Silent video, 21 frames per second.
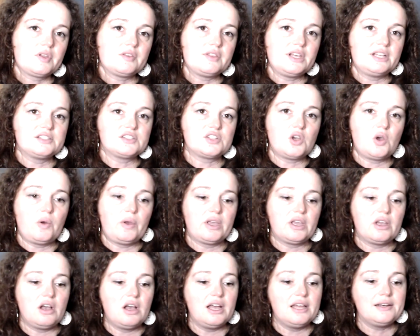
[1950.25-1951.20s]
That's
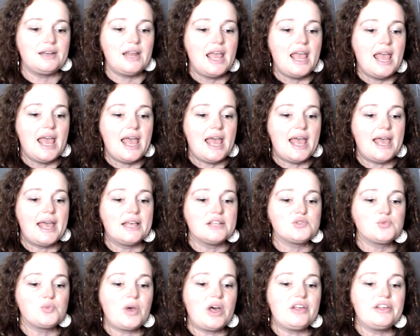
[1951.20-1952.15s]
going on,
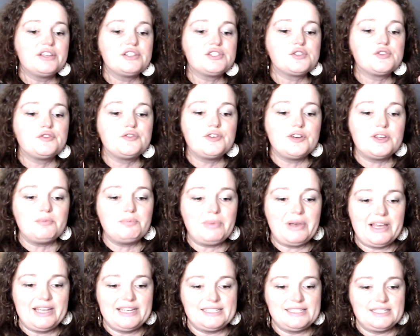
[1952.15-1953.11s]
as well as foot
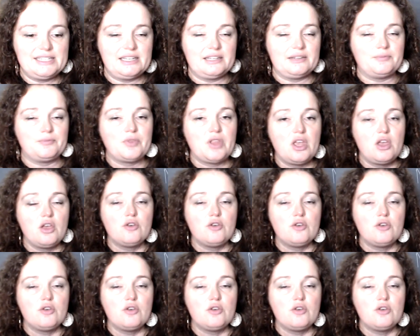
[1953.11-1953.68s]
binding.